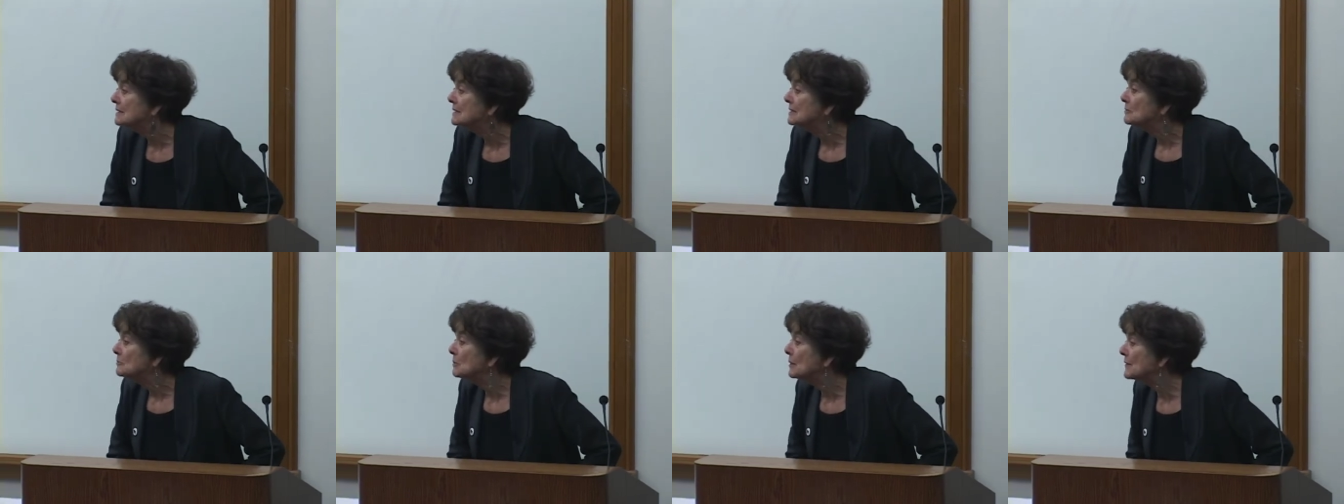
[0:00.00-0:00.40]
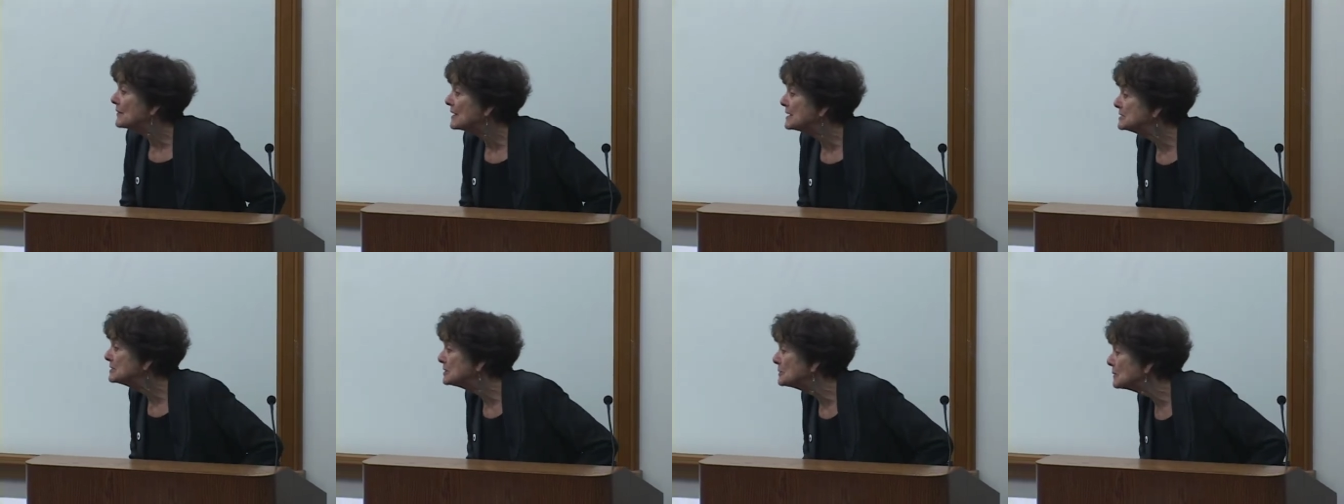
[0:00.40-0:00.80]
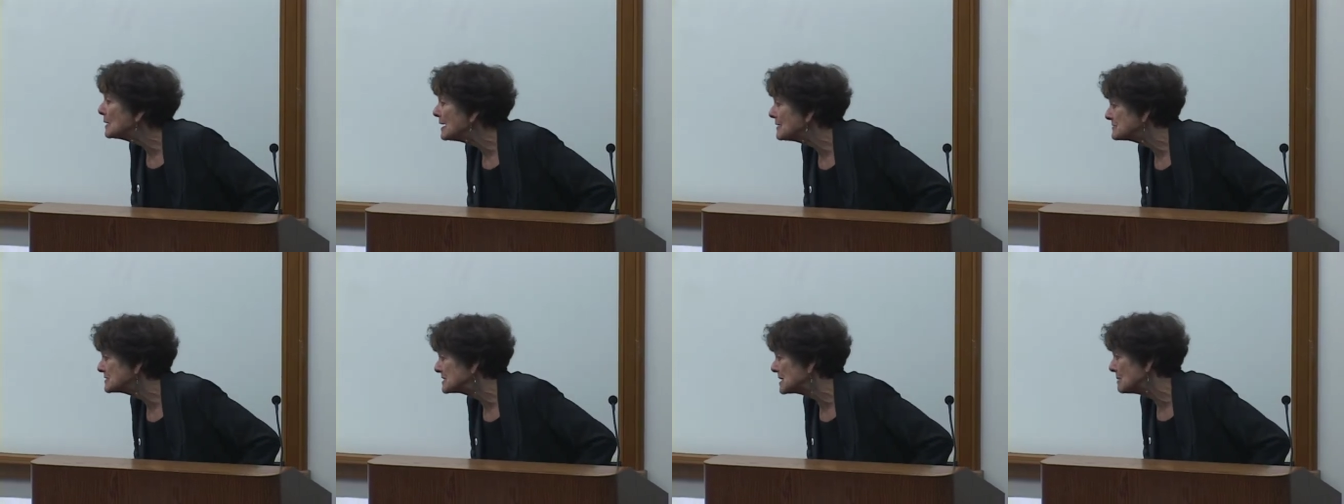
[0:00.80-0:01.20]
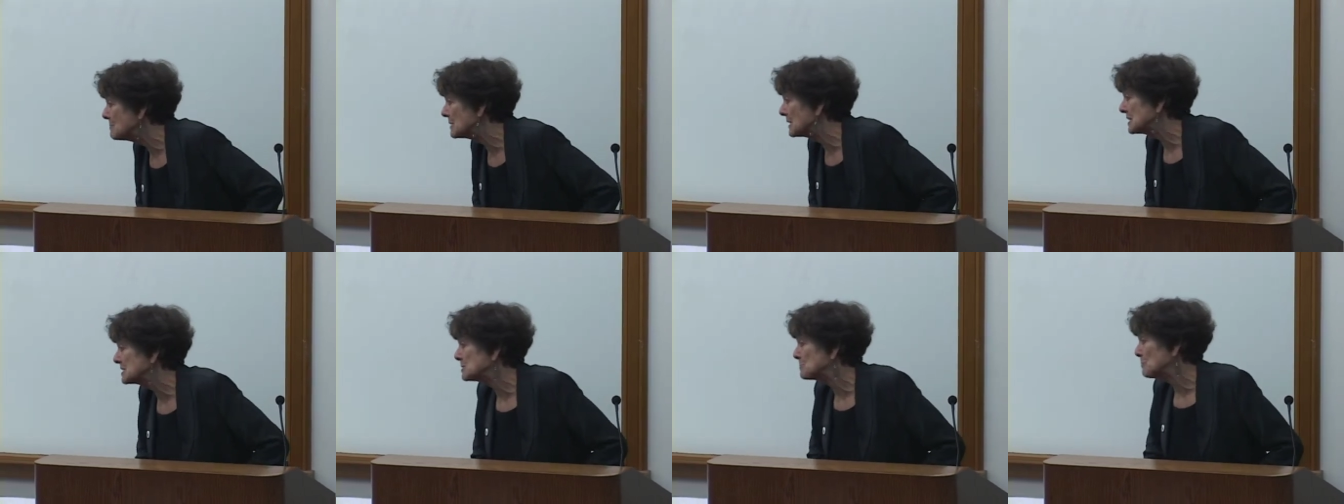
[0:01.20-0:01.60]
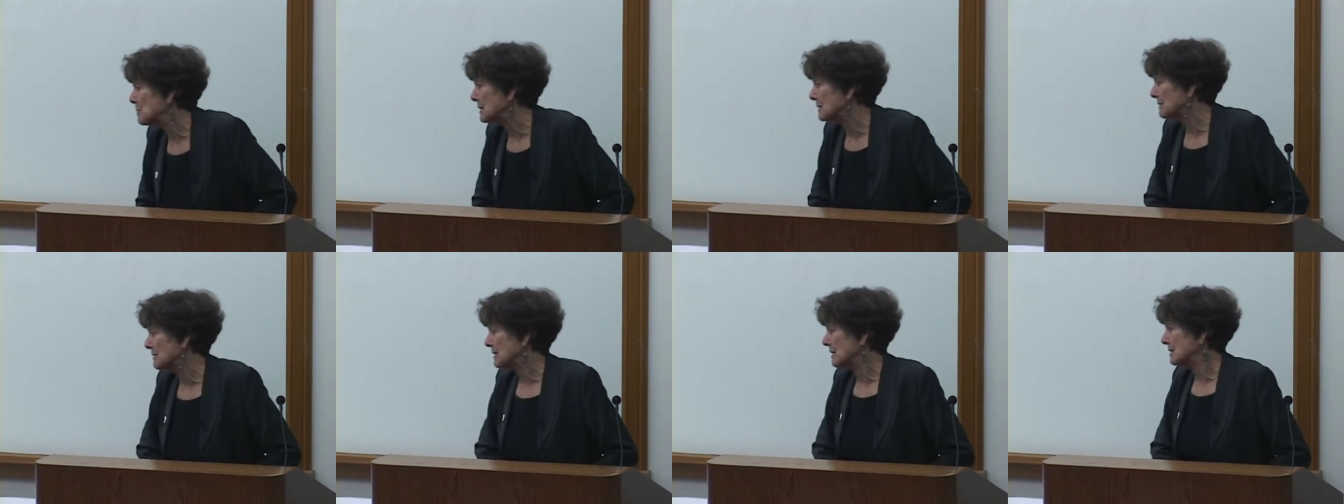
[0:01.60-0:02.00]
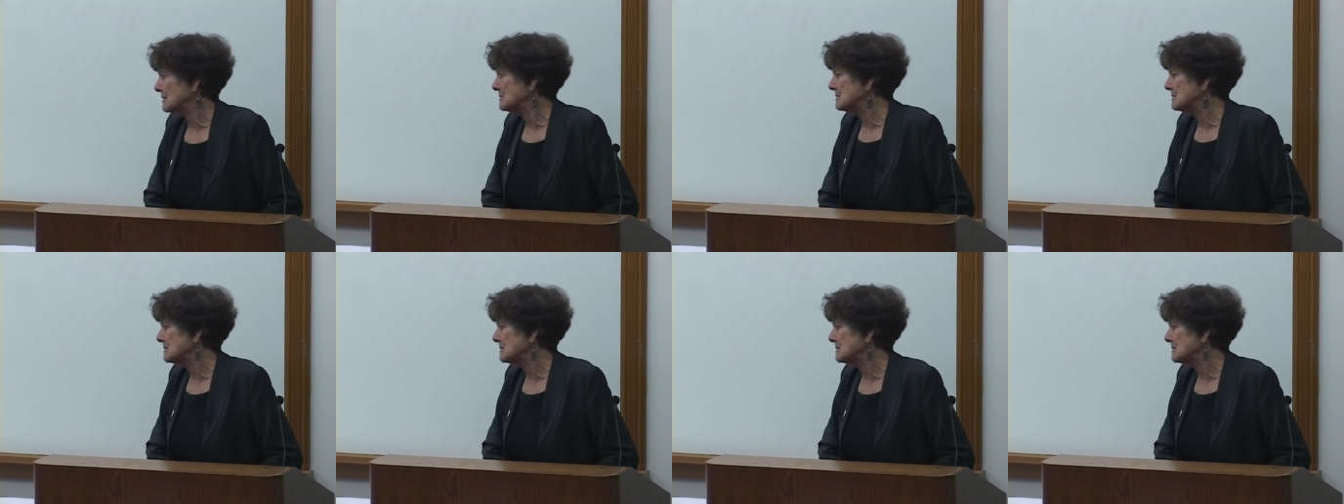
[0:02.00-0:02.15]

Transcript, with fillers: well, they do have some experience.